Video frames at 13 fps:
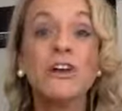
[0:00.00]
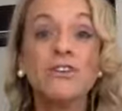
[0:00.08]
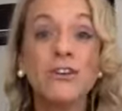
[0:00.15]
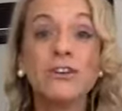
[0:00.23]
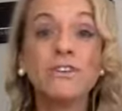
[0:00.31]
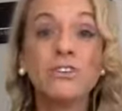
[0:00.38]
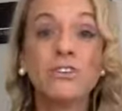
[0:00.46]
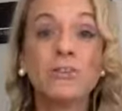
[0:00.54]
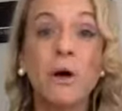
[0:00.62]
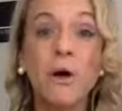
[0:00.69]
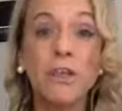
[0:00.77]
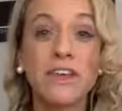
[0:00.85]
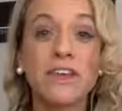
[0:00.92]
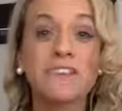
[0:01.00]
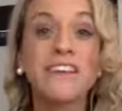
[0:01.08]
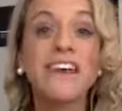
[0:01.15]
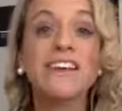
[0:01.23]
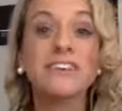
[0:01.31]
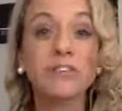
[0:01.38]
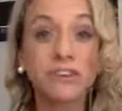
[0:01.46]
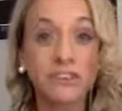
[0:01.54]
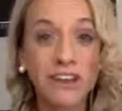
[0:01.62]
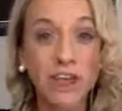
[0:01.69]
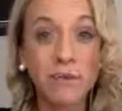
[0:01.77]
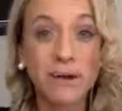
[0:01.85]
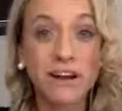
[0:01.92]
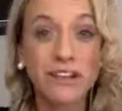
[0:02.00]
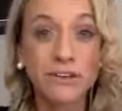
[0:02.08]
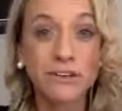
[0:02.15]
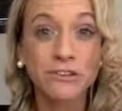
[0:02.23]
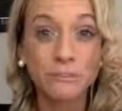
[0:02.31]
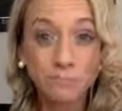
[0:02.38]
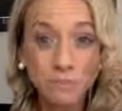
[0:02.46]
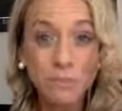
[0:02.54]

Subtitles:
Notice the small things, start celebrating those.